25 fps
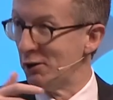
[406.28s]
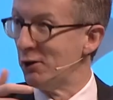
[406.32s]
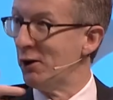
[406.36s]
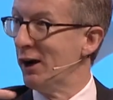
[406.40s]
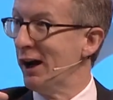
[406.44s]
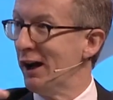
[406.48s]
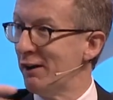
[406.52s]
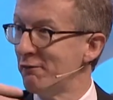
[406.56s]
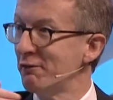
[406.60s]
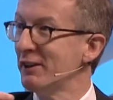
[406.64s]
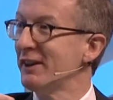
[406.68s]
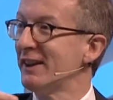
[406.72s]

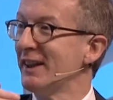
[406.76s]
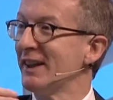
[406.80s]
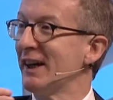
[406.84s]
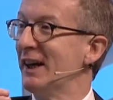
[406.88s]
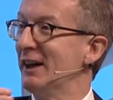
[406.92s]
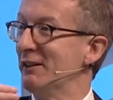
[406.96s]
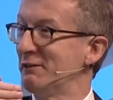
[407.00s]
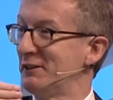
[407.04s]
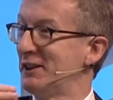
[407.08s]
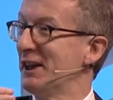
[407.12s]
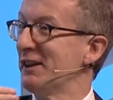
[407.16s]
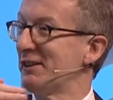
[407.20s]
Everything
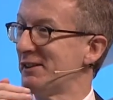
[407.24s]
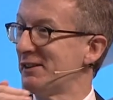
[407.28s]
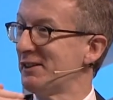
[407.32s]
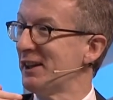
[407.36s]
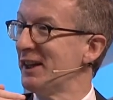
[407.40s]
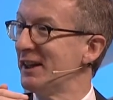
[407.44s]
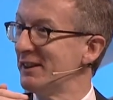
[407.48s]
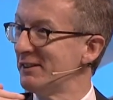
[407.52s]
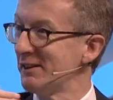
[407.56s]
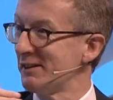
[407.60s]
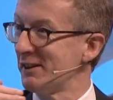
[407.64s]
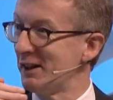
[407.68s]
I've just
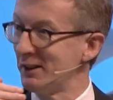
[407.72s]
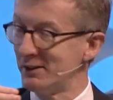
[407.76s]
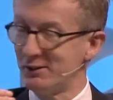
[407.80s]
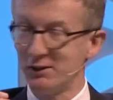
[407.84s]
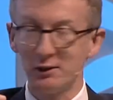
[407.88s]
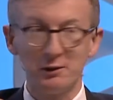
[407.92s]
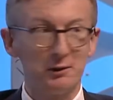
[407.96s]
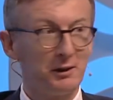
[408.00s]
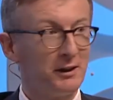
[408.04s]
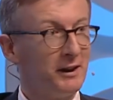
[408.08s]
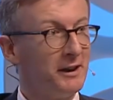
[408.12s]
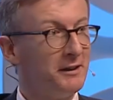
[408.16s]
said is
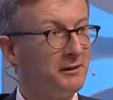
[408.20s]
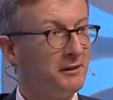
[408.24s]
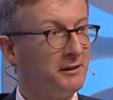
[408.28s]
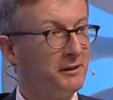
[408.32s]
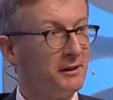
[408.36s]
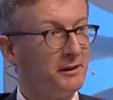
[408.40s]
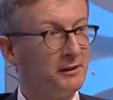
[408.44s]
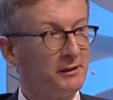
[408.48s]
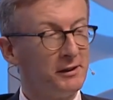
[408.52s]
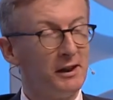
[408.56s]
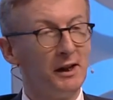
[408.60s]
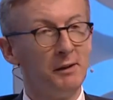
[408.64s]
articulated
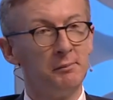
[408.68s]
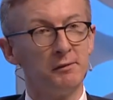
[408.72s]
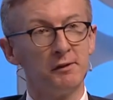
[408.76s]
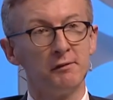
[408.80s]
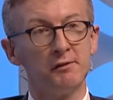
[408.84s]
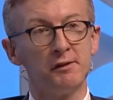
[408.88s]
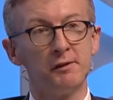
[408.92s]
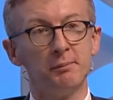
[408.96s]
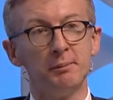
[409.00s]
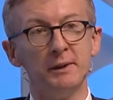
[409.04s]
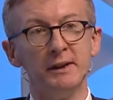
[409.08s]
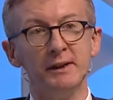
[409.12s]
in terms of
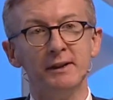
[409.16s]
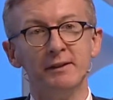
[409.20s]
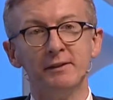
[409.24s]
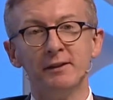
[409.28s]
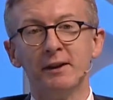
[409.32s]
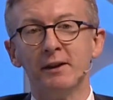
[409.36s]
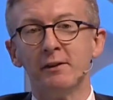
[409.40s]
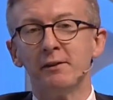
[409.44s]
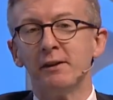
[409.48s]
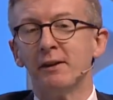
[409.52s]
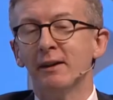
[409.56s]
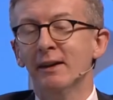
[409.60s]
speed.
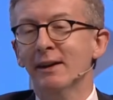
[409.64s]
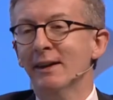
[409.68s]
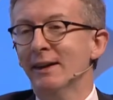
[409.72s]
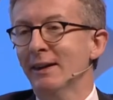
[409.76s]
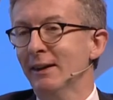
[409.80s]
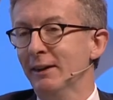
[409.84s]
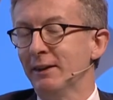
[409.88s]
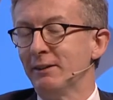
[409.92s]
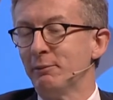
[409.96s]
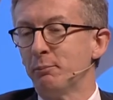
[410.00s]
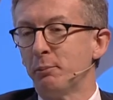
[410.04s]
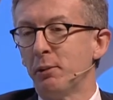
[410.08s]
Now,
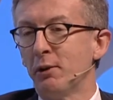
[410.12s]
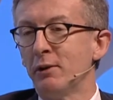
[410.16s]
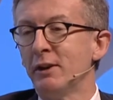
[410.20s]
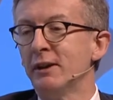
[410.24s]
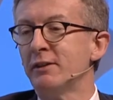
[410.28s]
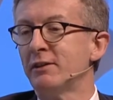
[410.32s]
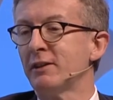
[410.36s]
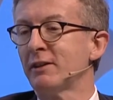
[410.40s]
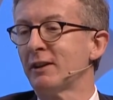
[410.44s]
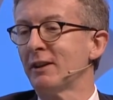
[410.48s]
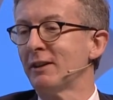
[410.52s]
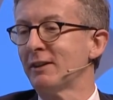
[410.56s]

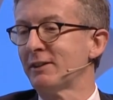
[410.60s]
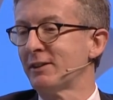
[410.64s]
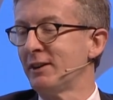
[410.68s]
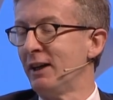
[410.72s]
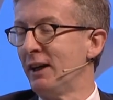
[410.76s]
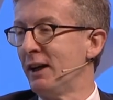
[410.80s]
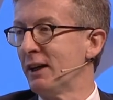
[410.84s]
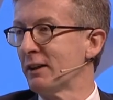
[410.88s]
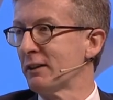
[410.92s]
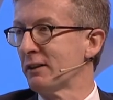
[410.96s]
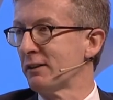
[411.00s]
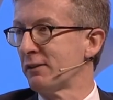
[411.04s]
political
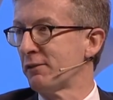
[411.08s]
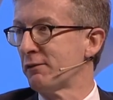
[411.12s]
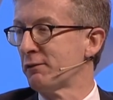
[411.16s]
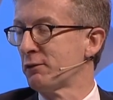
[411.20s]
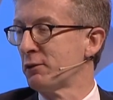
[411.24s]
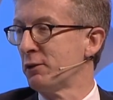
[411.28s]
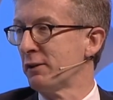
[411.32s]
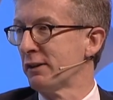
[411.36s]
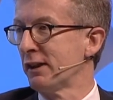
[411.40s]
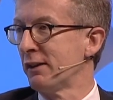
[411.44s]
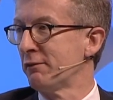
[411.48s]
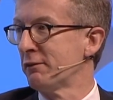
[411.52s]
targets, of
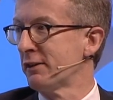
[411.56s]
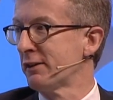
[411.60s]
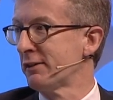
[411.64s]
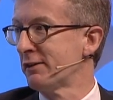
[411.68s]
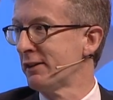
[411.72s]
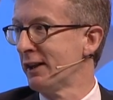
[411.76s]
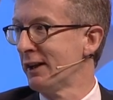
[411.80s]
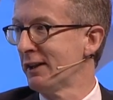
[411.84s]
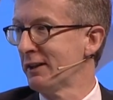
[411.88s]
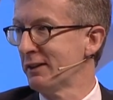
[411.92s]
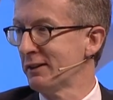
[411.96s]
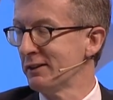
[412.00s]
course, have a
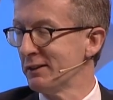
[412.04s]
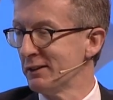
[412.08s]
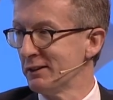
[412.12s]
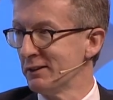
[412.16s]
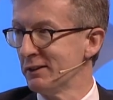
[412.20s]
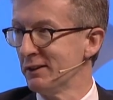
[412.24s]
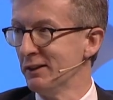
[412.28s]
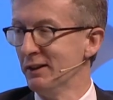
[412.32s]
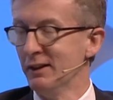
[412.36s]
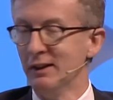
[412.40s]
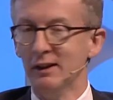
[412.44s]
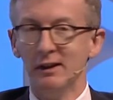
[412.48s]

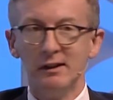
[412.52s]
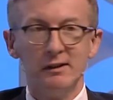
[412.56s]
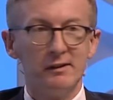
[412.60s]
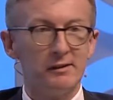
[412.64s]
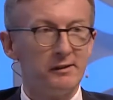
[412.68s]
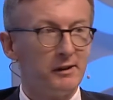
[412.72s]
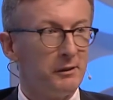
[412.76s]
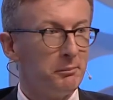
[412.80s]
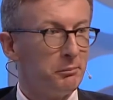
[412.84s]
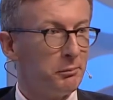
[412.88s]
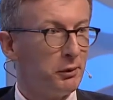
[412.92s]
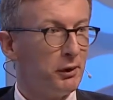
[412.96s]
certain
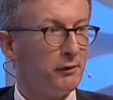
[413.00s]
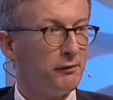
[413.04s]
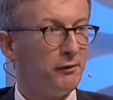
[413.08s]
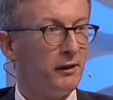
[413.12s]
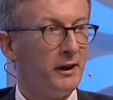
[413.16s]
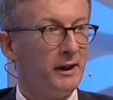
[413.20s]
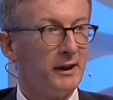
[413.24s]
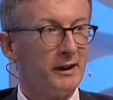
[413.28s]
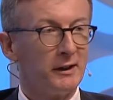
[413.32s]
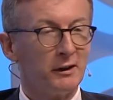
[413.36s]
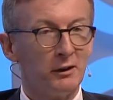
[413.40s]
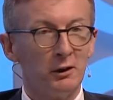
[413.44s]

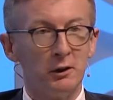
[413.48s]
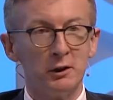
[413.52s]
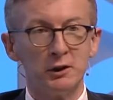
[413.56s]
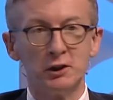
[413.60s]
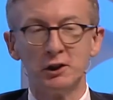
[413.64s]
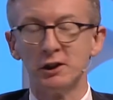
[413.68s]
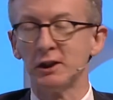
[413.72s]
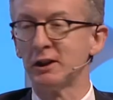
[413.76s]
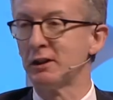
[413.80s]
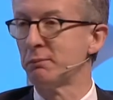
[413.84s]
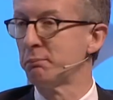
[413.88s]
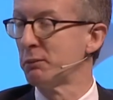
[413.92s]
simplifying
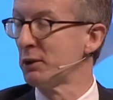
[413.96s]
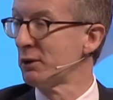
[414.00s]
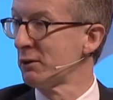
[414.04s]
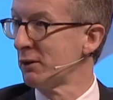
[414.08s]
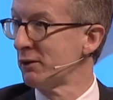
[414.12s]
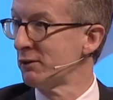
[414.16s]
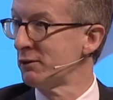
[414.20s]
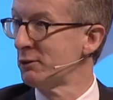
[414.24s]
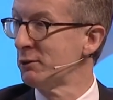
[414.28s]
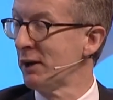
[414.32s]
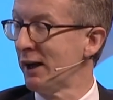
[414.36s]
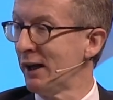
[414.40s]
logic,
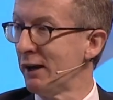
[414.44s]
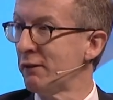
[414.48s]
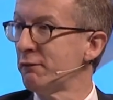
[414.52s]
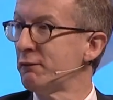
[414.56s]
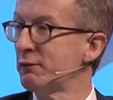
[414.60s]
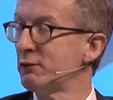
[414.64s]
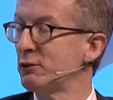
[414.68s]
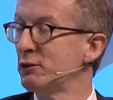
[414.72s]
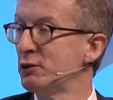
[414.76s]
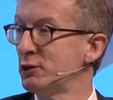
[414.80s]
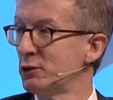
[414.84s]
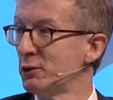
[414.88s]
because you have
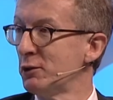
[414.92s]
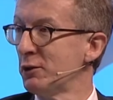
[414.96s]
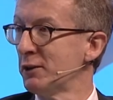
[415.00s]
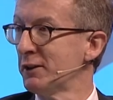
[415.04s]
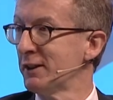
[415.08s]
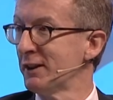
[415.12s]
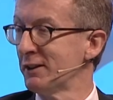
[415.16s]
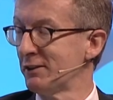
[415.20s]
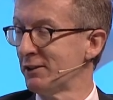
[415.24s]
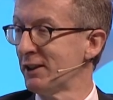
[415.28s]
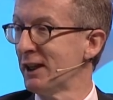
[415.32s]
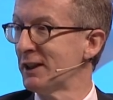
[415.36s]
to draw
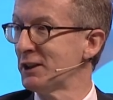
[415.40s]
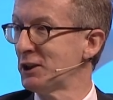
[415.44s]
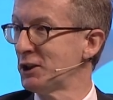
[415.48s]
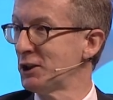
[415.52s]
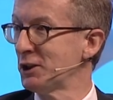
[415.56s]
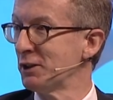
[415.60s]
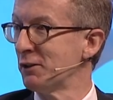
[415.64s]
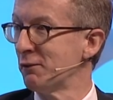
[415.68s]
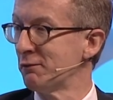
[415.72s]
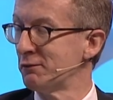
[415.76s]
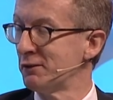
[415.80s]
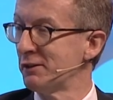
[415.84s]
the
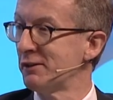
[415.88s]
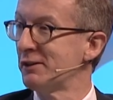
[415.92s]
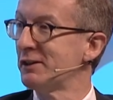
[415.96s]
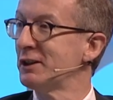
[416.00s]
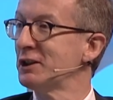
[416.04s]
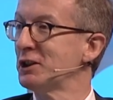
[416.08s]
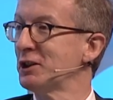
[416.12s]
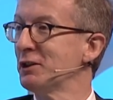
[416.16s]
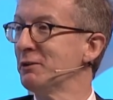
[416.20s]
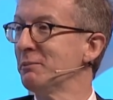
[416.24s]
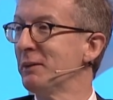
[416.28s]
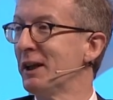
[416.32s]
attention of
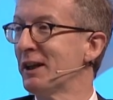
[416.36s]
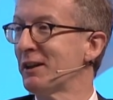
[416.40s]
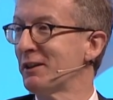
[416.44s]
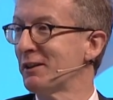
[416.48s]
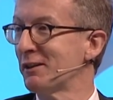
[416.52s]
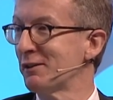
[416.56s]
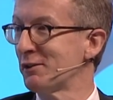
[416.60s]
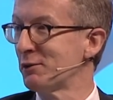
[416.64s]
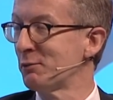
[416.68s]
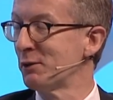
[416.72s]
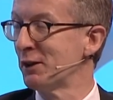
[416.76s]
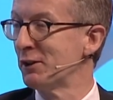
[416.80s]
decision
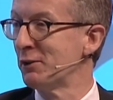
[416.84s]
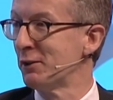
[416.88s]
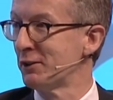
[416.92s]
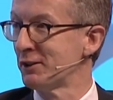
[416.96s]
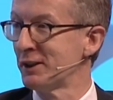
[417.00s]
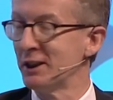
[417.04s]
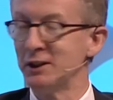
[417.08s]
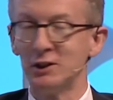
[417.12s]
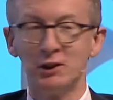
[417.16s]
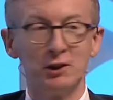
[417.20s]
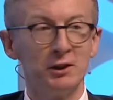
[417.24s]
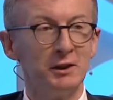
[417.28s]
makers who are not
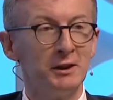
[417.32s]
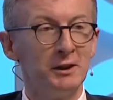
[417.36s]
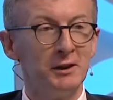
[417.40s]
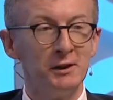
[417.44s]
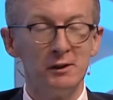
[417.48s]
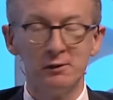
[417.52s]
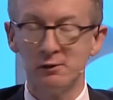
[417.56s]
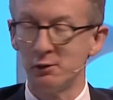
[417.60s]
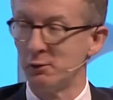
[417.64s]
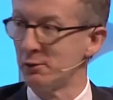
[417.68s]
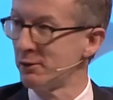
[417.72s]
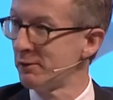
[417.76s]

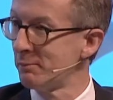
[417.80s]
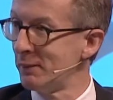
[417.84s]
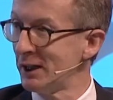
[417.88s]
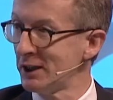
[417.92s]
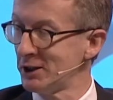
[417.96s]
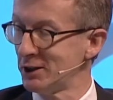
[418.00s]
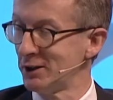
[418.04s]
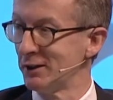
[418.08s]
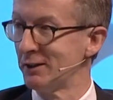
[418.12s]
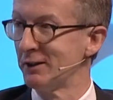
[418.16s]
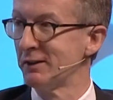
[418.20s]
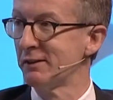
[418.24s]
engineers or
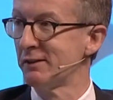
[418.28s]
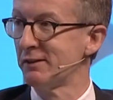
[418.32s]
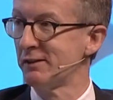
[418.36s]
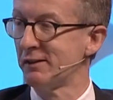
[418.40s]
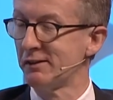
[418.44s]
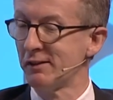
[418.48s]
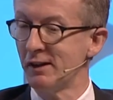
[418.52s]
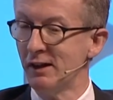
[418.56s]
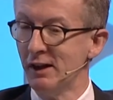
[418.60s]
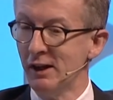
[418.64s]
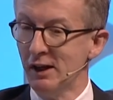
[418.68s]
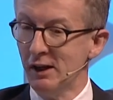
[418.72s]
specialists.